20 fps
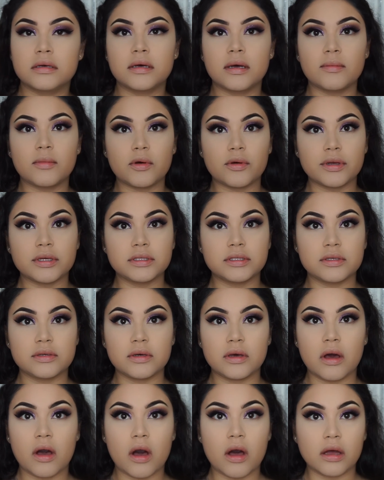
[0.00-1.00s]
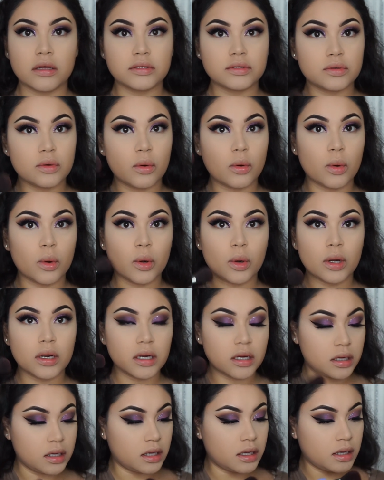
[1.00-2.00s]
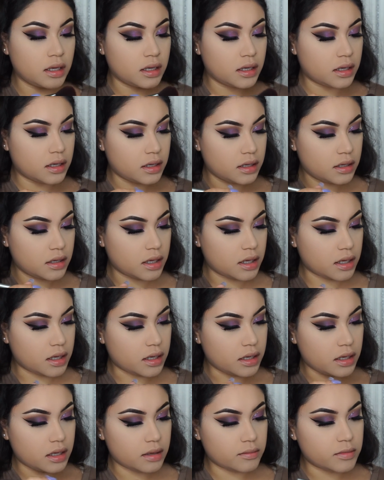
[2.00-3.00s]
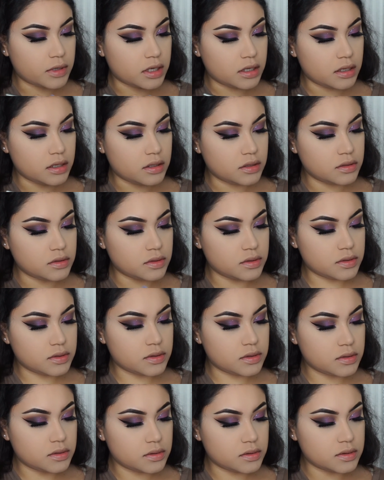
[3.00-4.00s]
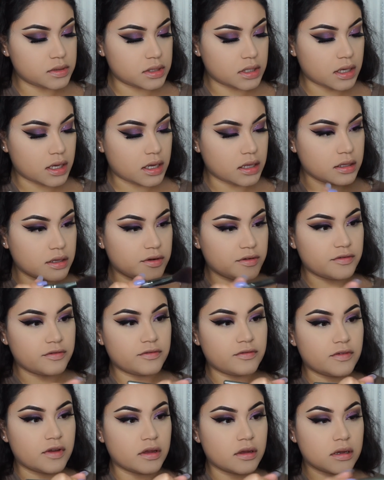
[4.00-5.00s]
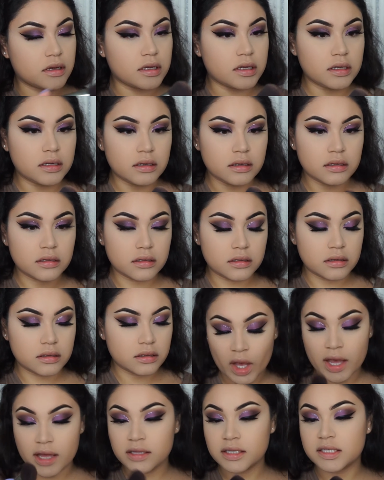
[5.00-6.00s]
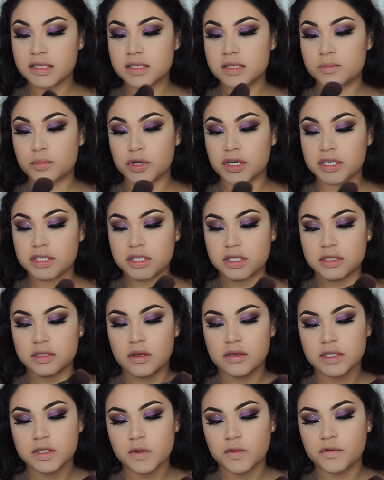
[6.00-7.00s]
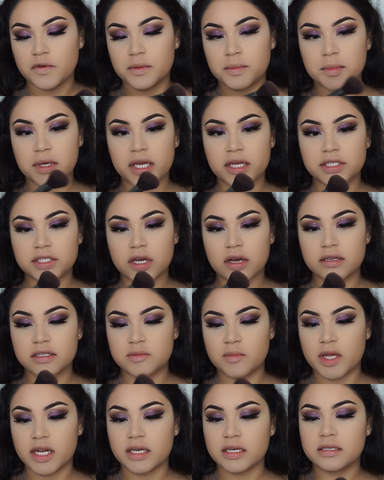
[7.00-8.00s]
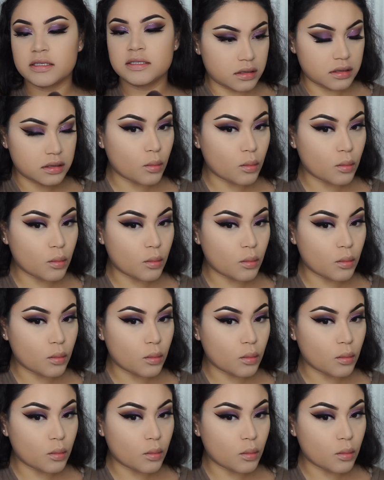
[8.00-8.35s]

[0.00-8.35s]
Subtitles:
I'm going to contour, and I'm going to use the color Fawn. And this brush is also from BH Cosmetics.